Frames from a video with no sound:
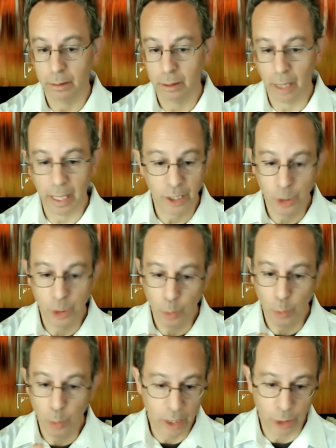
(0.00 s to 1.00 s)
what's the
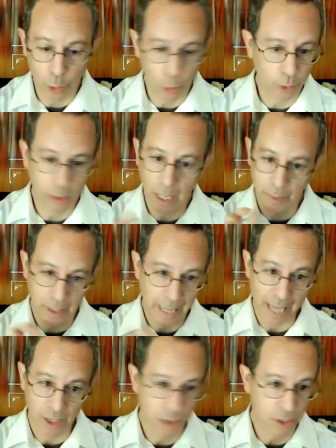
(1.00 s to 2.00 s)
relationship between
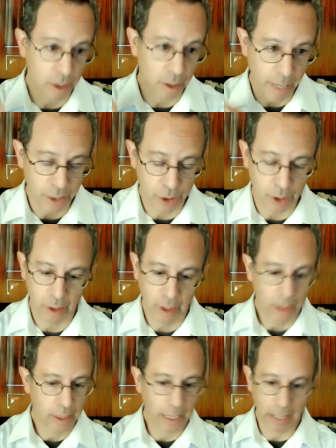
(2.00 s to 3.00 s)
childhood trauma
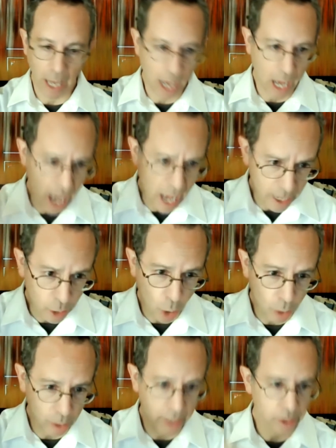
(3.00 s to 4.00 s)
and dementia?
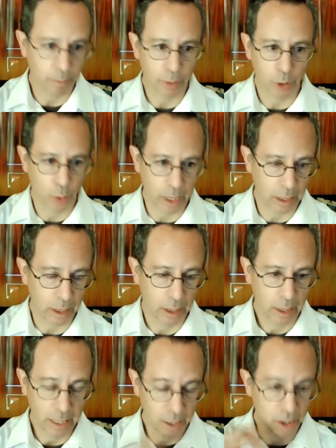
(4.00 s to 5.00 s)
And so I
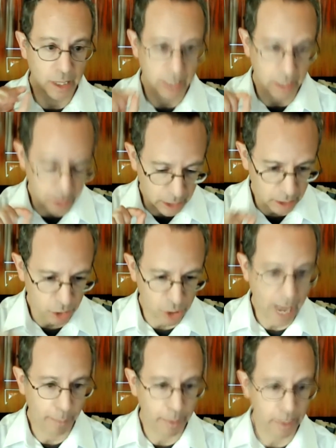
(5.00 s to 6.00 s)
looked this up,
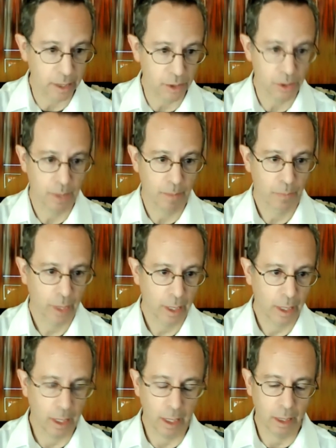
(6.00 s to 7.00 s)
and
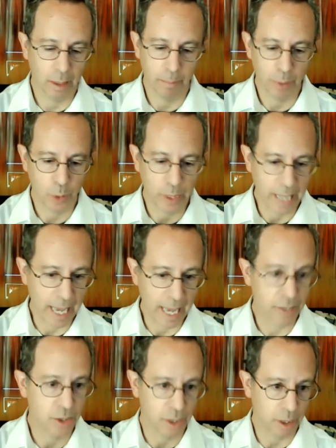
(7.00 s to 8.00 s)
I believe it
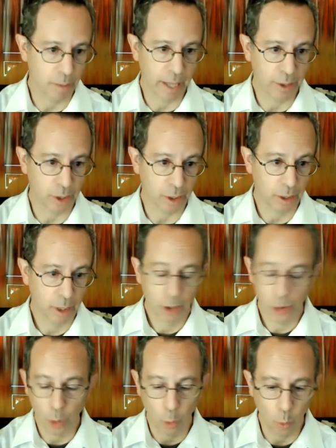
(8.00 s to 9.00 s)
was, this
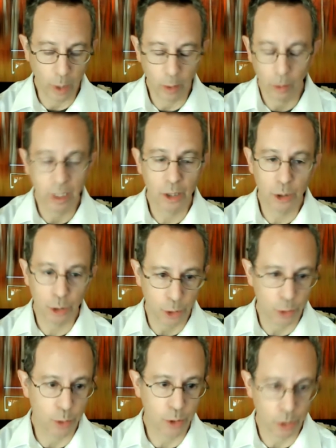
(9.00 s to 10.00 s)
was last year. I think there was
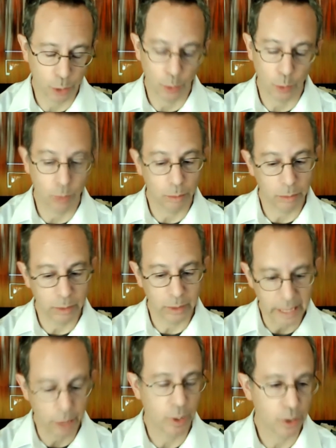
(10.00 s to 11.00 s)
a Japanese
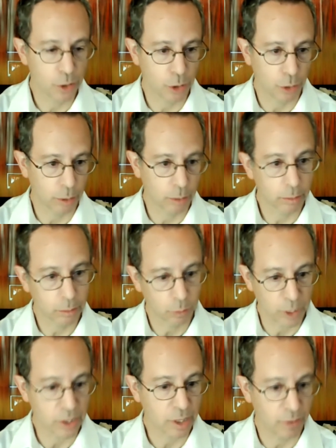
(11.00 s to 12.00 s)
study
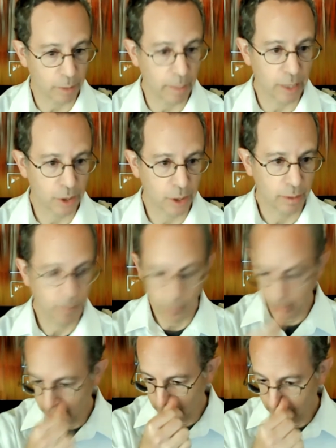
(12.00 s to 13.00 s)
in February
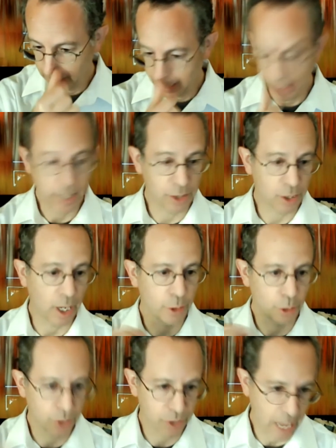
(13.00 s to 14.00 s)
of last year
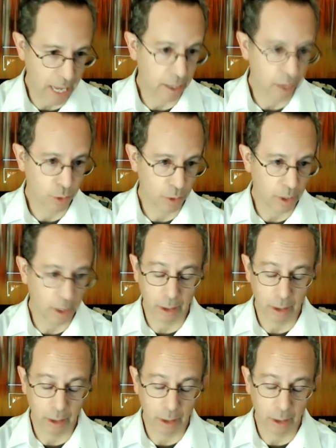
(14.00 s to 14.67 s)
that looked